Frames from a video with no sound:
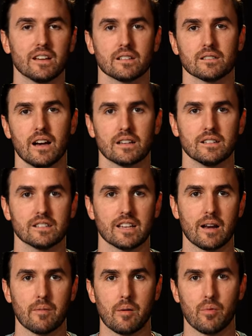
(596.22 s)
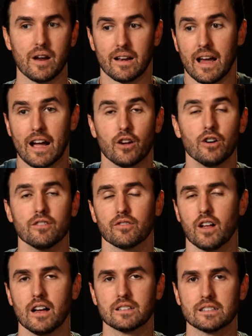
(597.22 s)
like it's locked inside of my brain. I could have
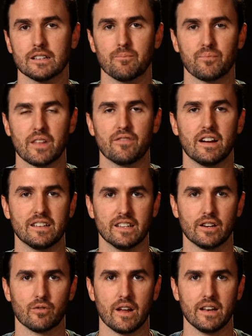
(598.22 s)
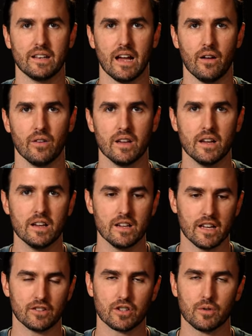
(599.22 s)
lost it if I didn't write it down.
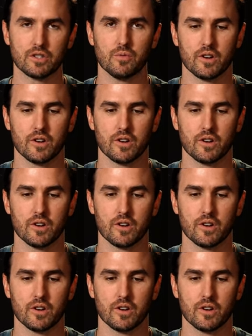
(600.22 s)
And so what you